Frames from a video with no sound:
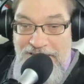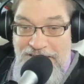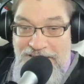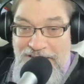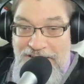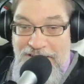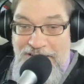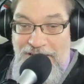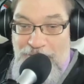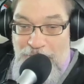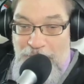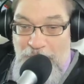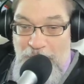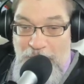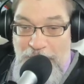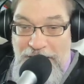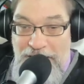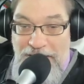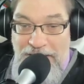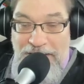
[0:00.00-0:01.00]
the government will
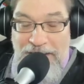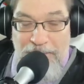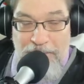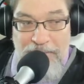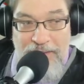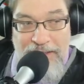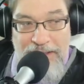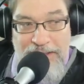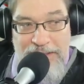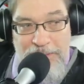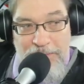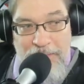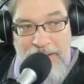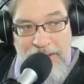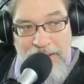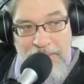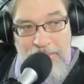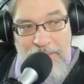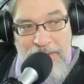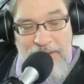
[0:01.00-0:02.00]
get a lot less
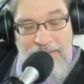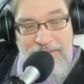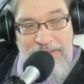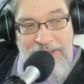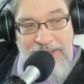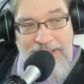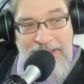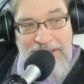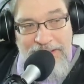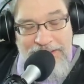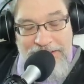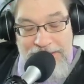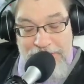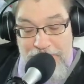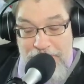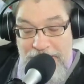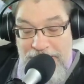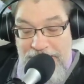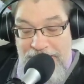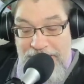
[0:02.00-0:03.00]
money. But if they get less
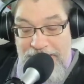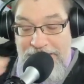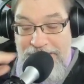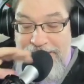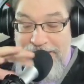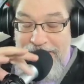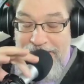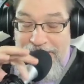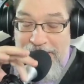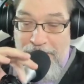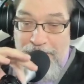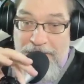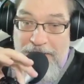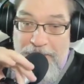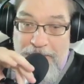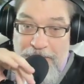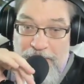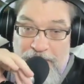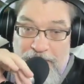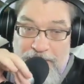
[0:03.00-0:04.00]
money, then they send out
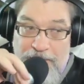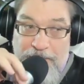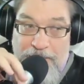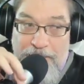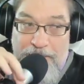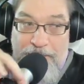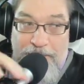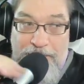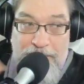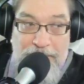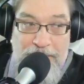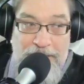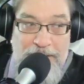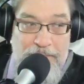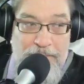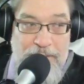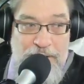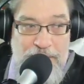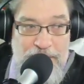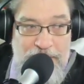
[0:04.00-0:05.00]
people, meat
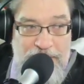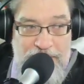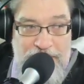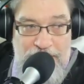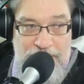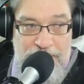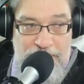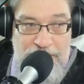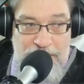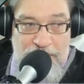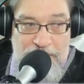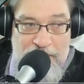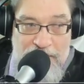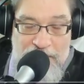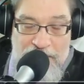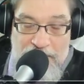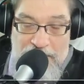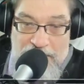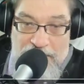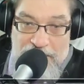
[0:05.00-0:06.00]
machines,
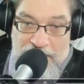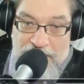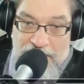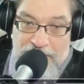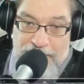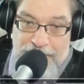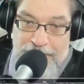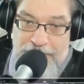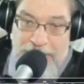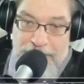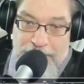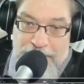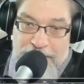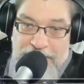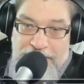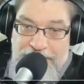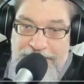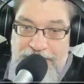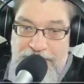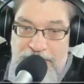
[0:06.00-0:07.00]
meat
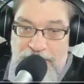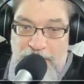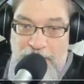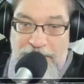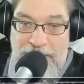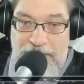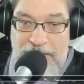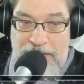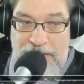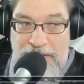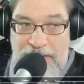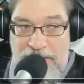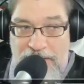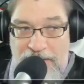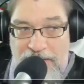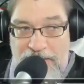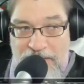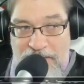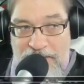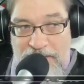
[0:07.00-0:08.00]
machines with uh,
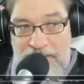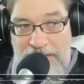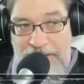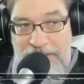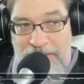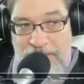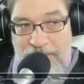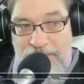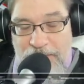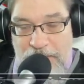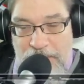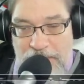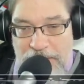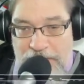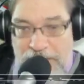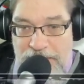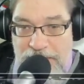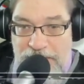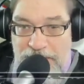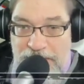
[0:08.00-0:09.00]
lethal
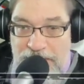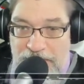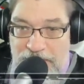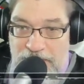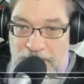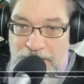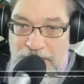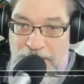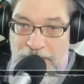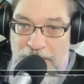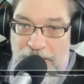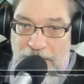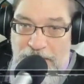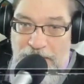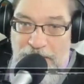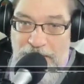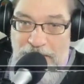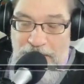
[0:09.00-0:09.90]
force to a shore,